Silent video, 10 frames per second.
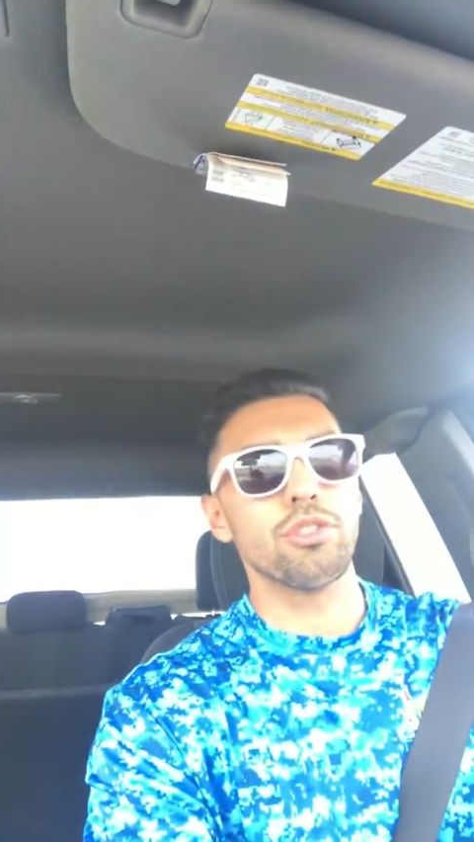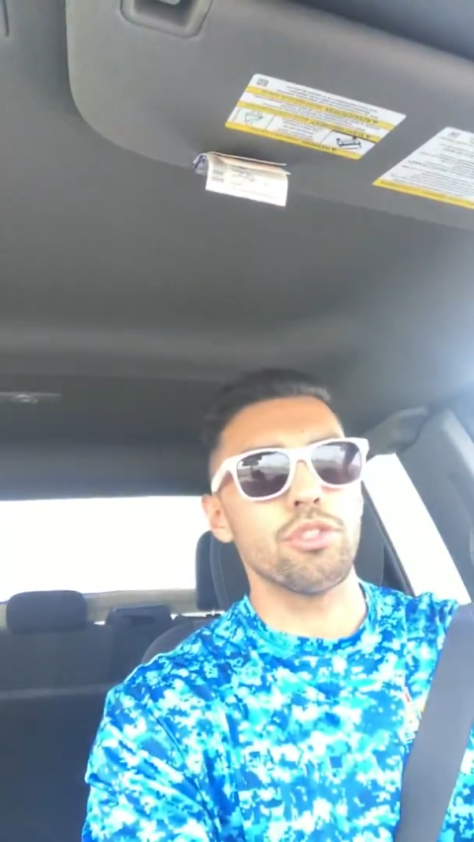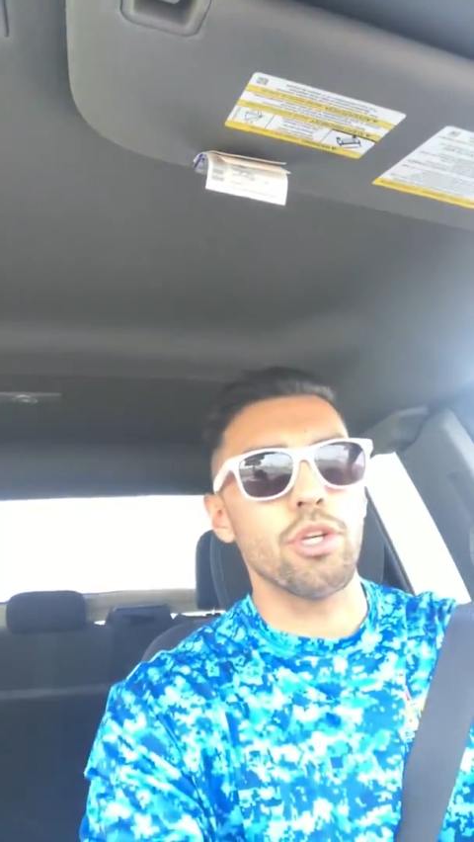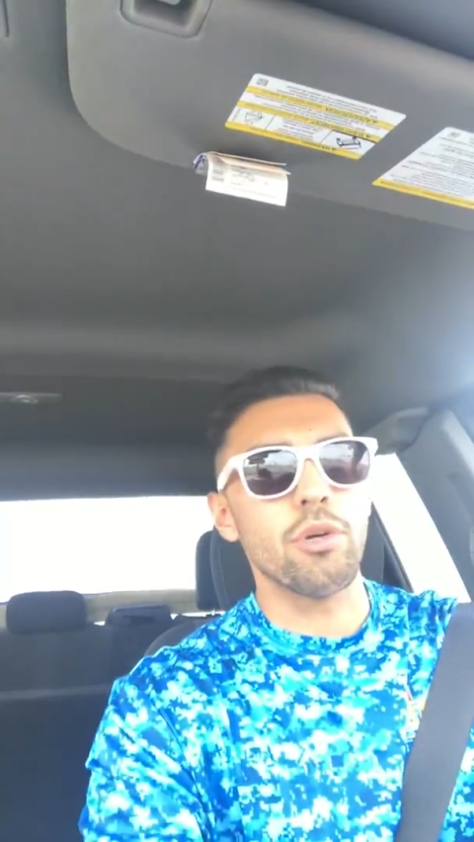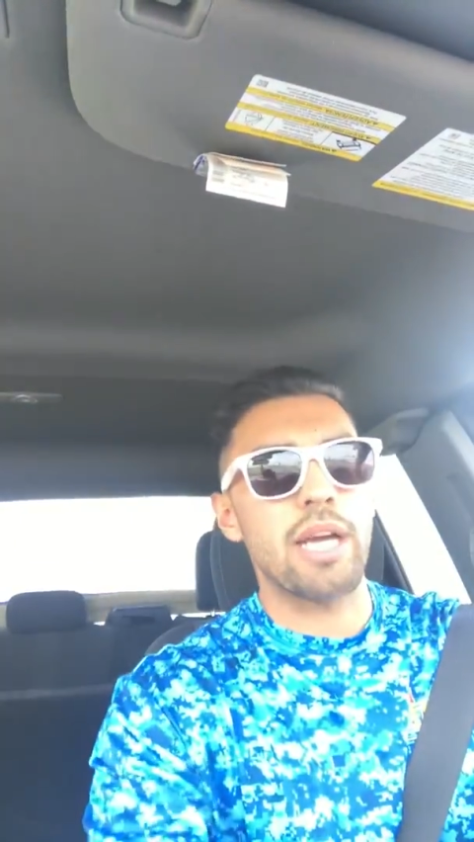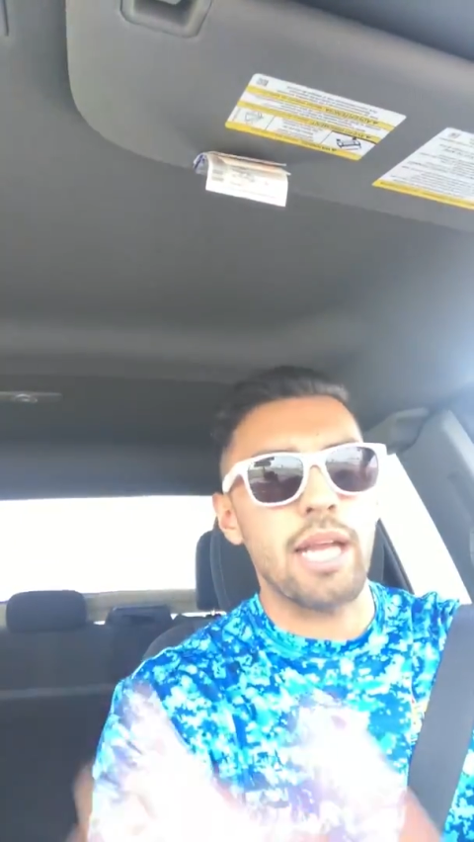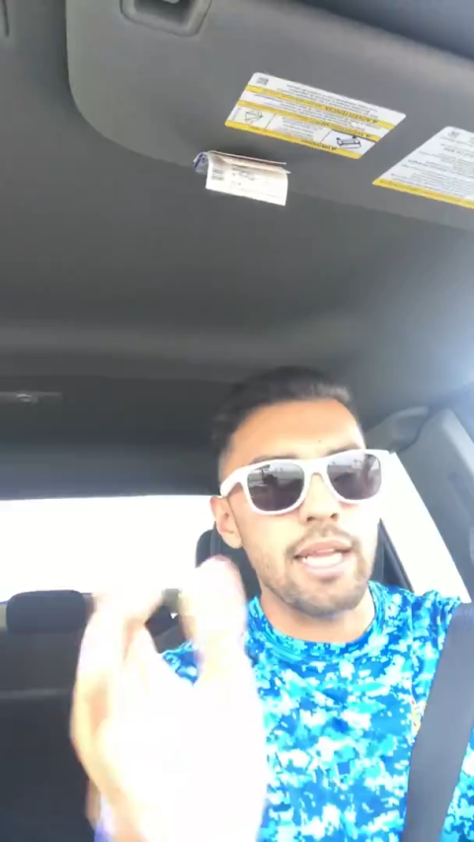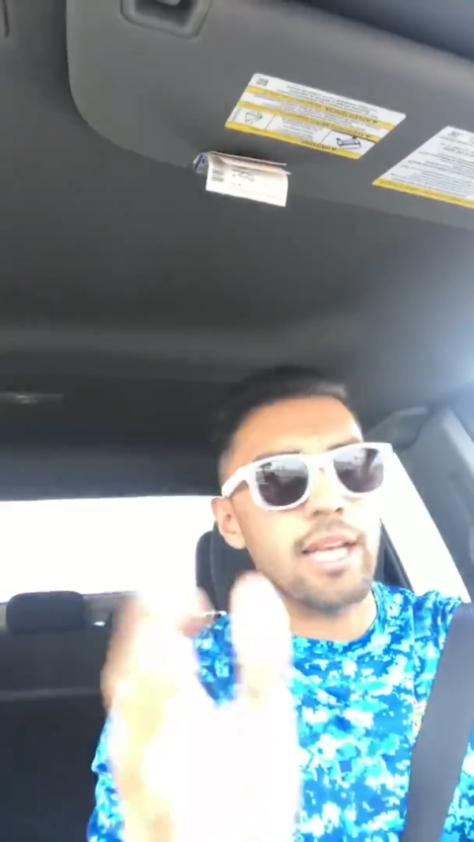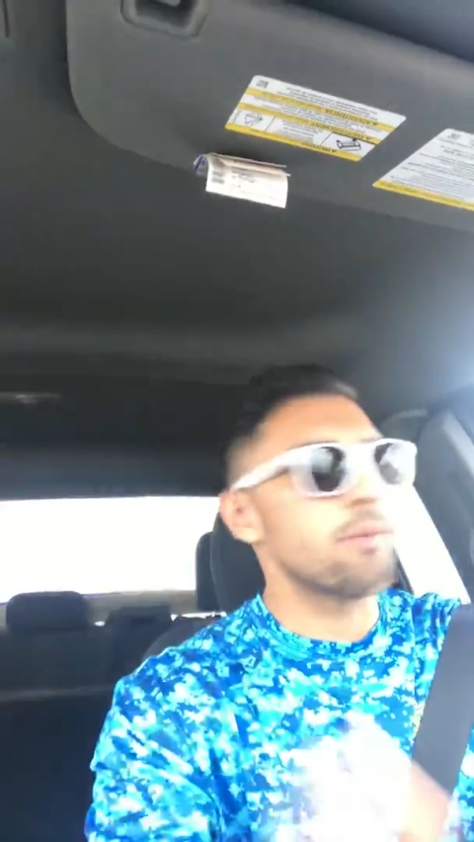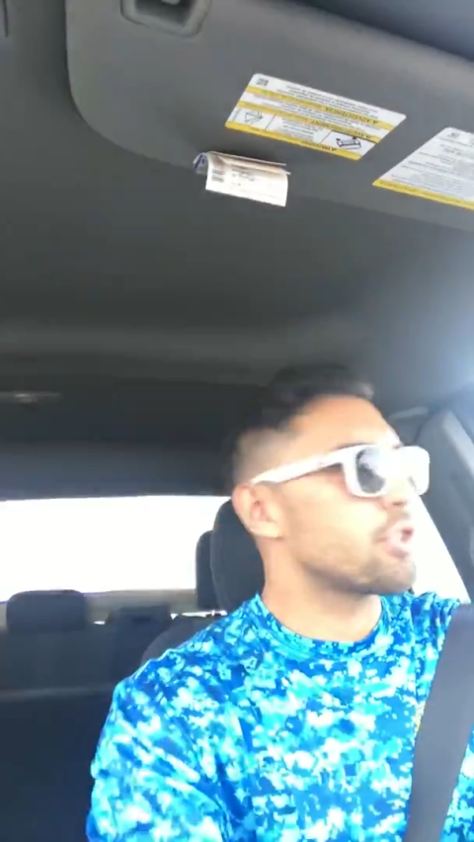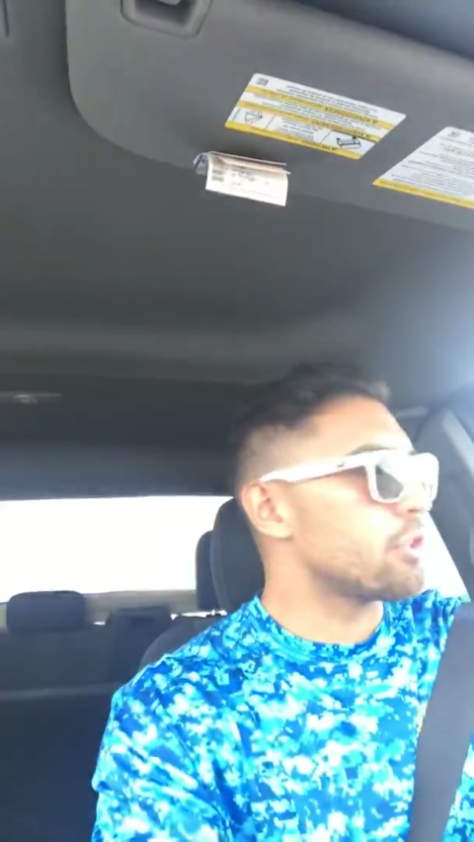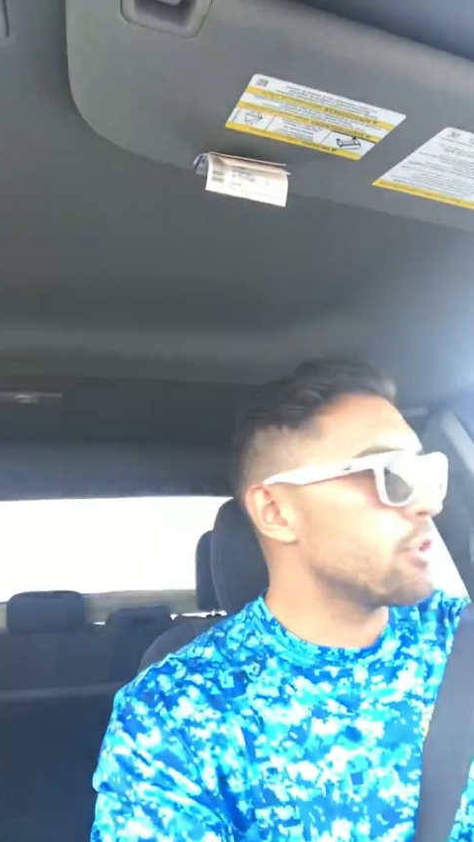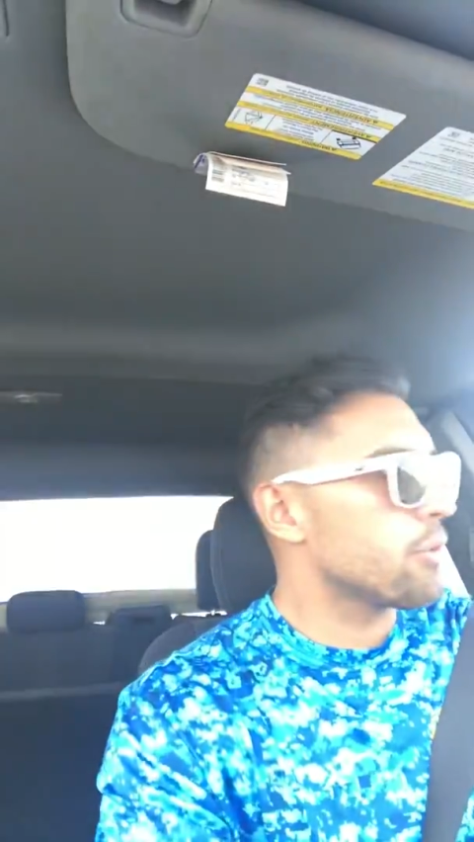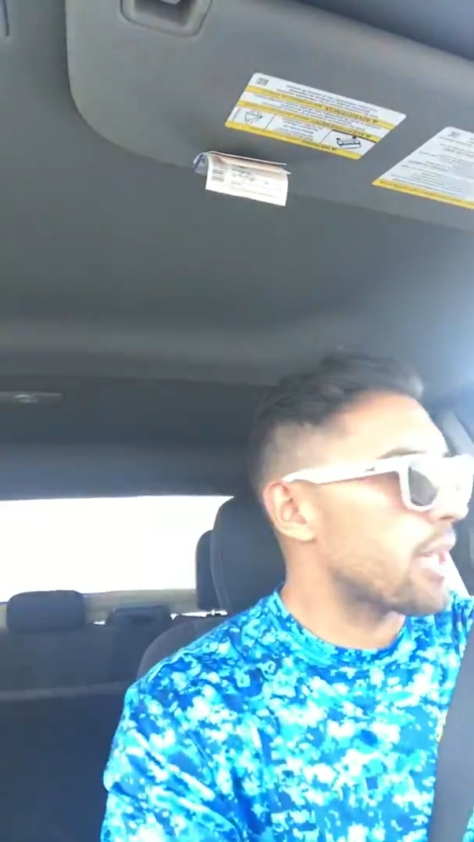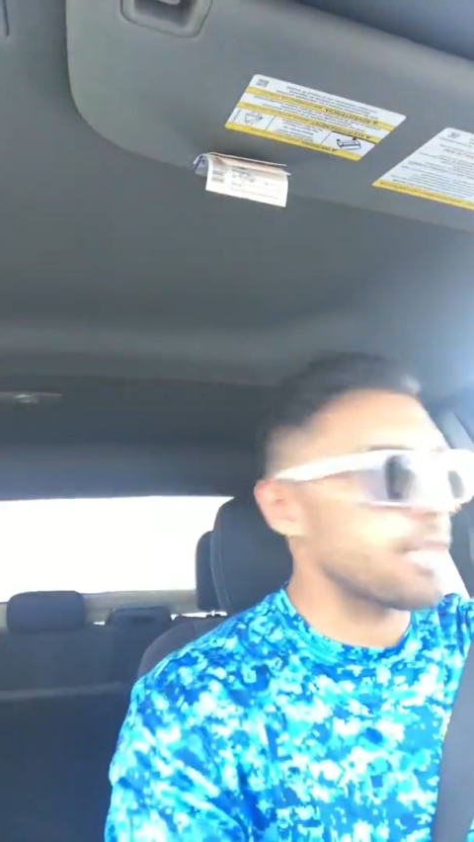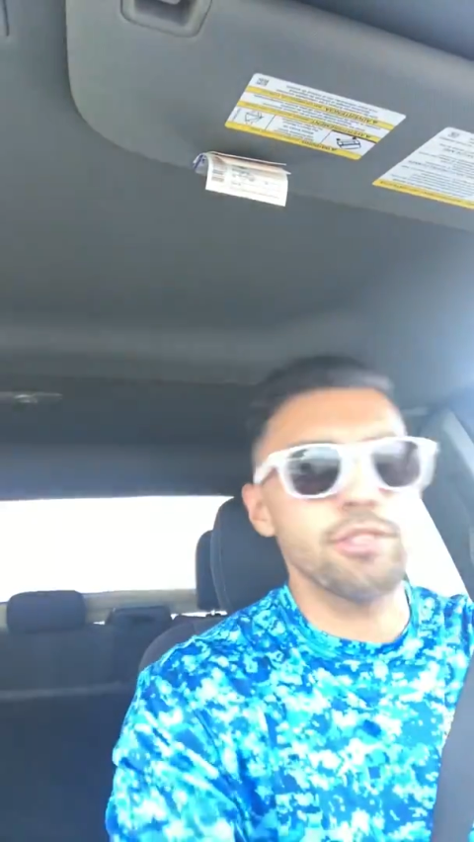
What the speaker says: you know, I like what you do, like,